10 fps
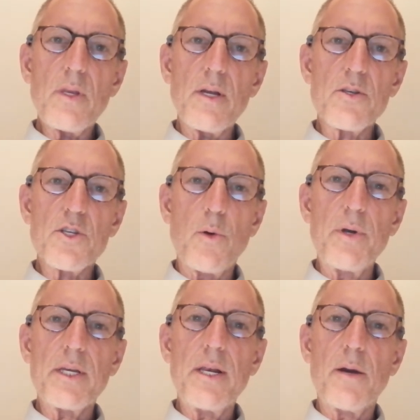so
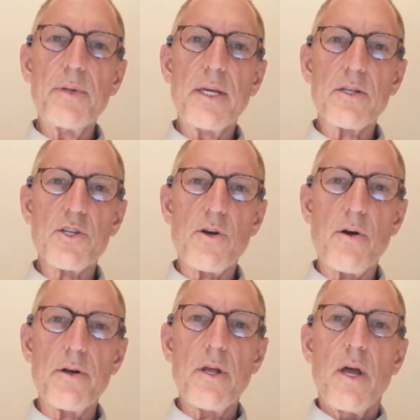we can help you get
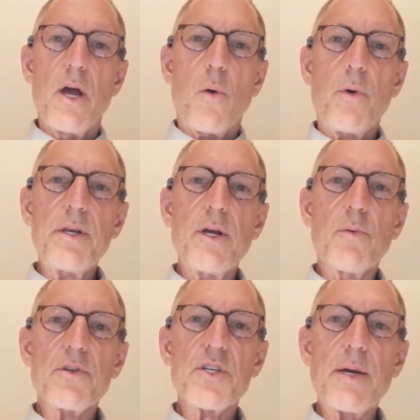started. We deal
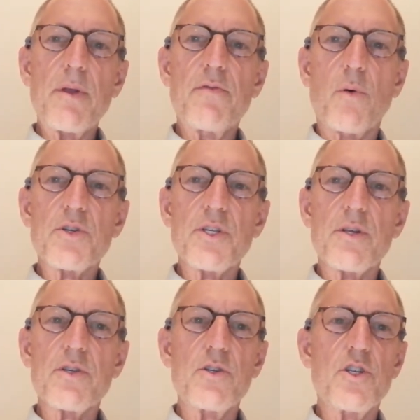with 74
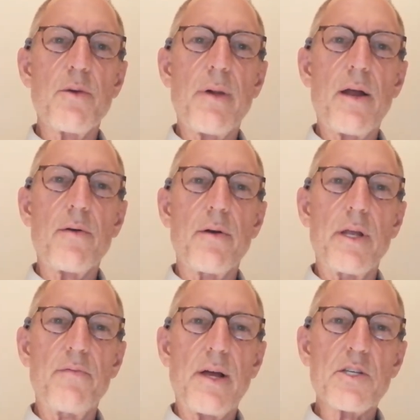citizenship by
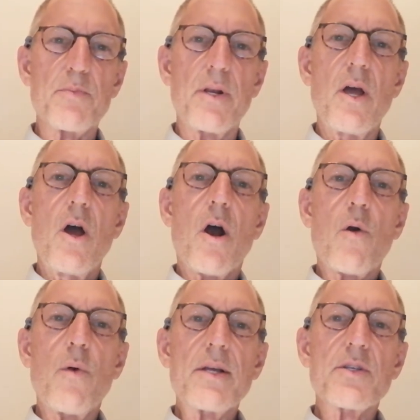investment
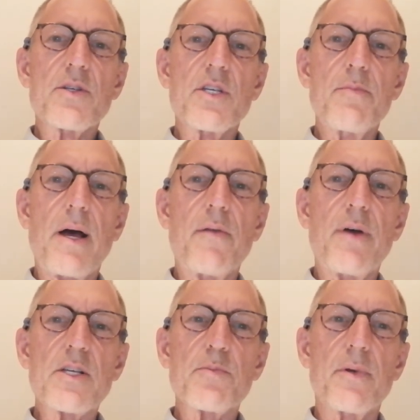or residency by
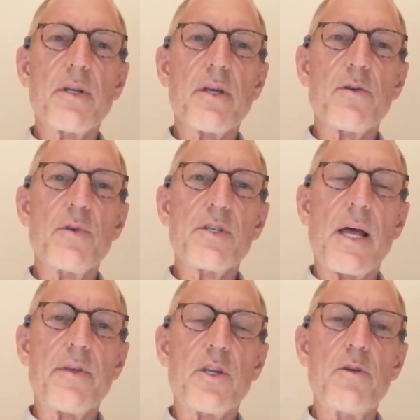investment countries
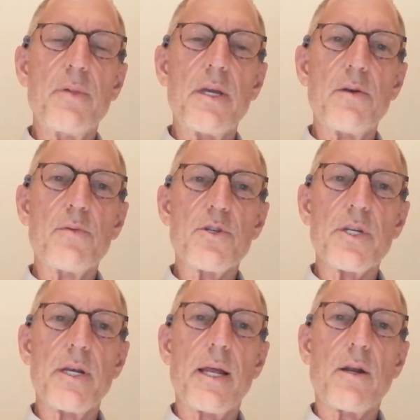I think you'd be
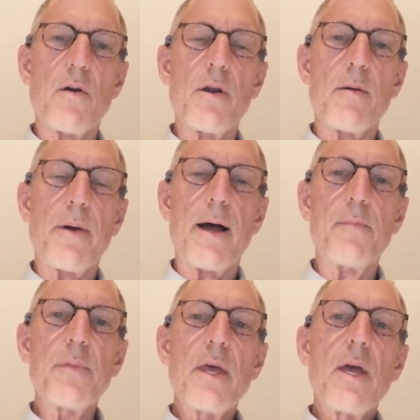interested in learning
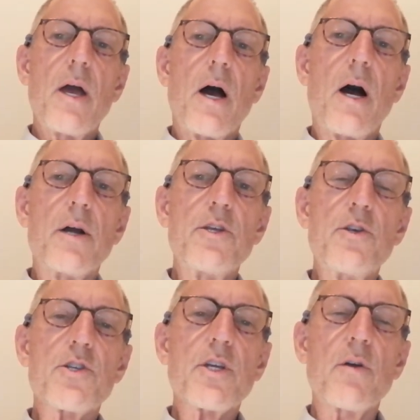about. You
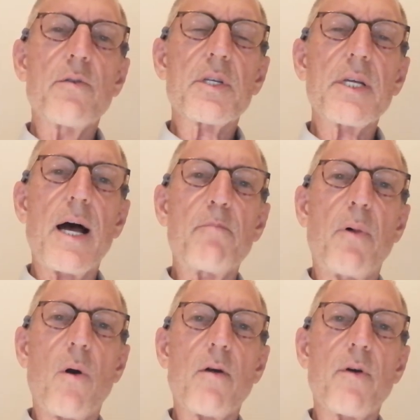just go to the top
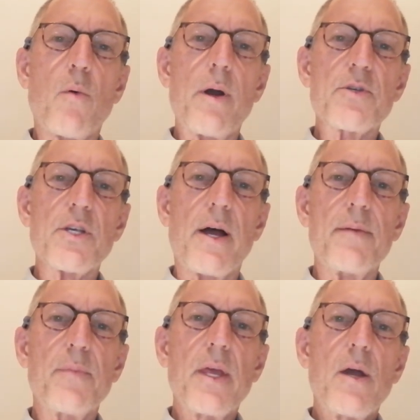bar of our
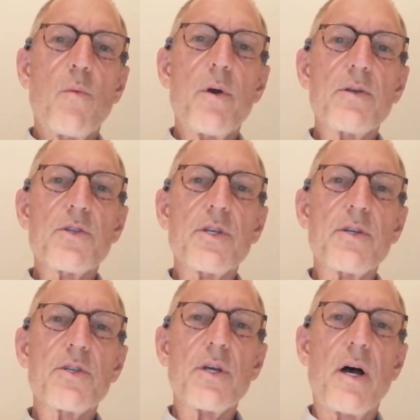website where it
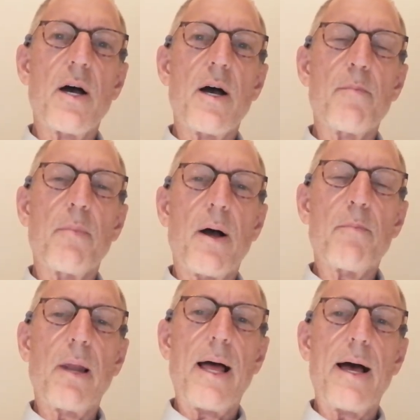says
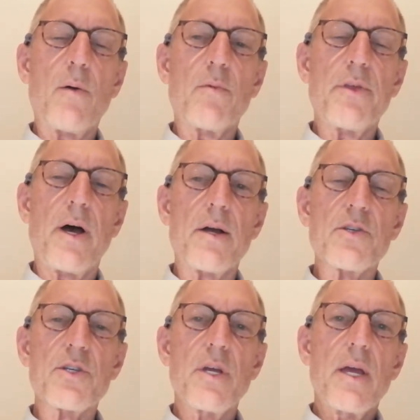apply with
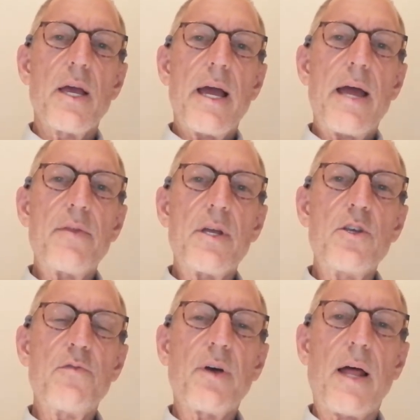us, and then
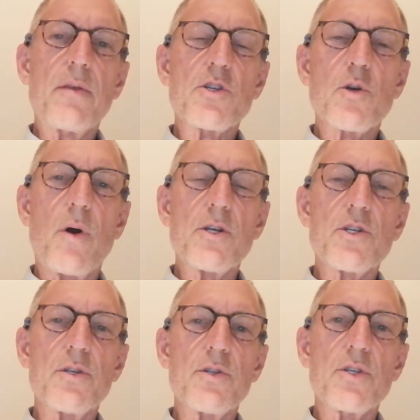you fill out those
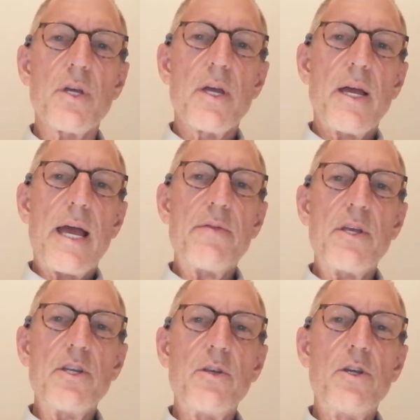questions, and
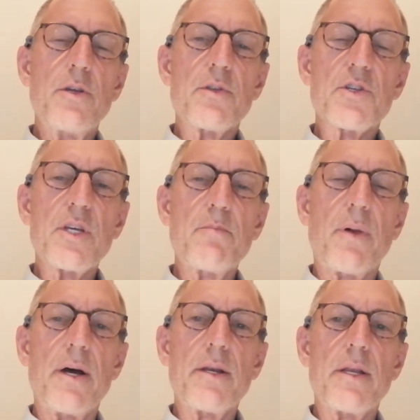then you hit the send
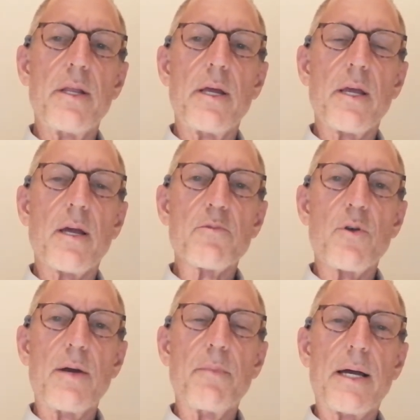button, and it comes
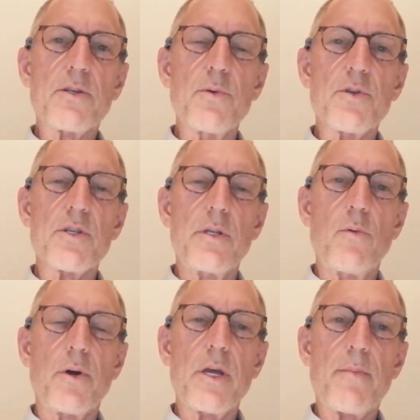right back to us, and
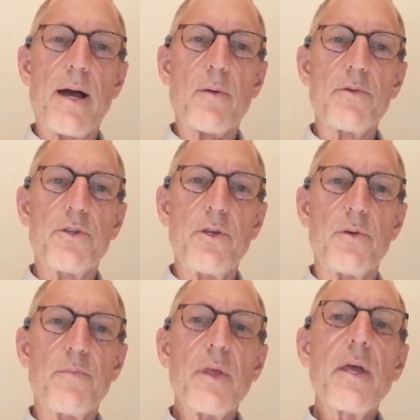then we'll get back with
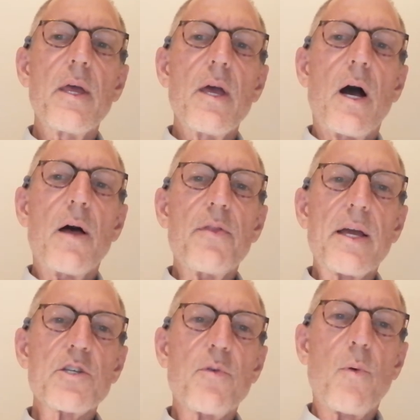you.
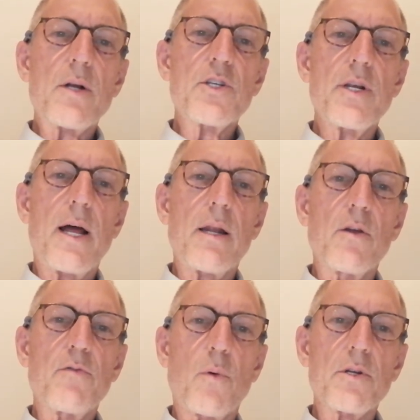Thanks for watching. I'll
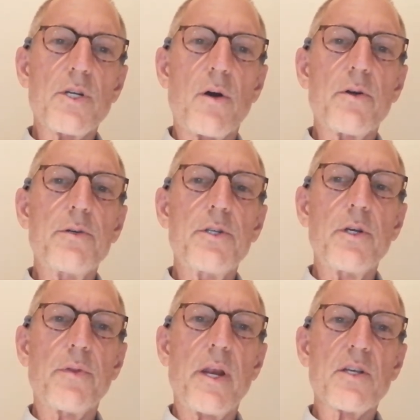look forward to talking to
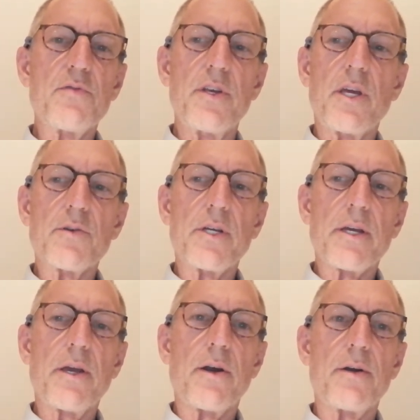you on the next video.
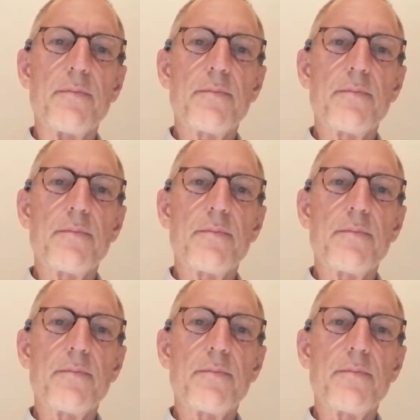Take care.